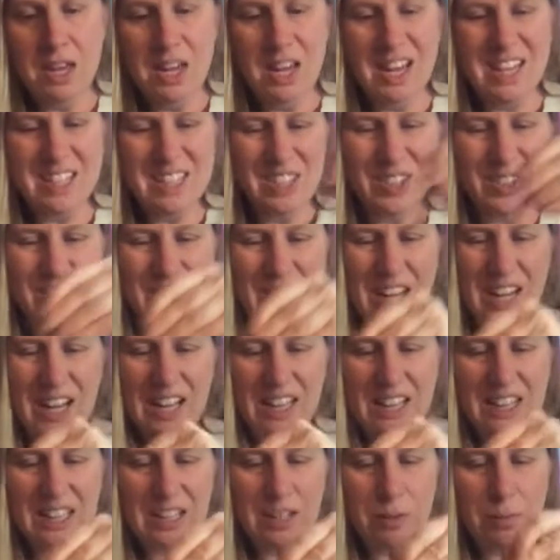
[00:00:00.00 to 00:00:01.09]
is create a
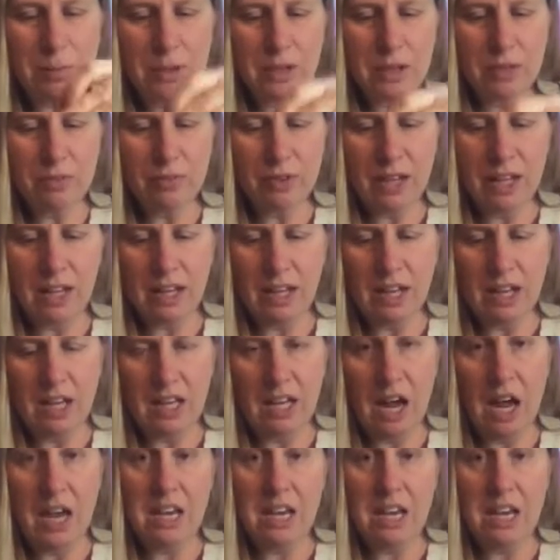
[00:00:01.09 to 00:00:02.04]
little bit of like a